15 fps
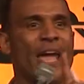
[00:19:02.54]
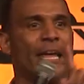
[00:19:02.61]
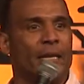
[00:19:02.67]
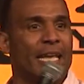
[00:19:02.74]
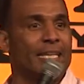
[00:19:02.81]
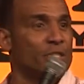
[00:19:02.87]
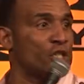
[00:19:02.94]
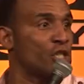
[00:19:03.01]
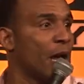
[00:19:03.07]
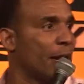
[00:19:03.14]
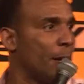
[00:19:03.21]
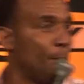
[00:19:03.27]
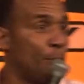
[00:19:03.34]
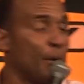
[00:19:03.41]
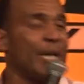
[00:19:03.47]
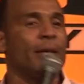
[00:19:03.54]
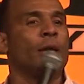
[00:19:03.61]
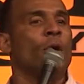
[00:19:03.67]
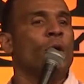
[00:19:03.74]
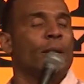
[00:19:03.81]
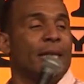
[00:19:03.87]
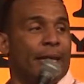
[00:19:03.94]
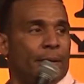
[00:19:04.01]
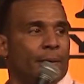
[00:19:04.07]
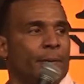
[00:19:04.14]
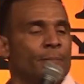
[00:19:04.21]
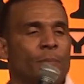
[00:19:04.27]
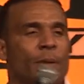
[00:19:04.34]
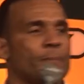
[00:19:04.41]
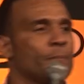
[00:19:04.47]
wait, let, shut up, wait,
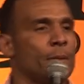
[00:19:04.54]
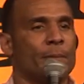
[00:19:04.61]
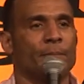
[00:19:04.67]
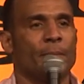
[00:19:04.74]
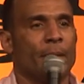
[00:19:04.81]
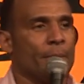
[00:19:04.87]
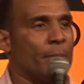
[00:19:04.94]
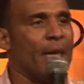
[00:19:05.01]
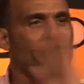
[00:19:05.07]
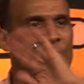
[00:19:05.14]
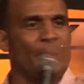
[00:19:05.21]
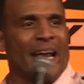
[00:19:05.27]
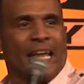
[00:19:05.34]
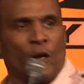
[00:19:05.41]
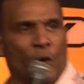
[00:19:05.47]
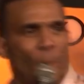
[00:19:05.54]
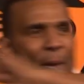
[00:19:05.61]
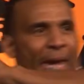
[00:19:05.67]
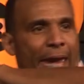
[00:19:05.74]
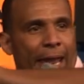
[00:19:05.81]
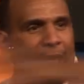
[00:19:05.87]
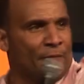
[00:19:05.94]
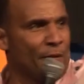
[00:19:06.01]
Everybody go to bed.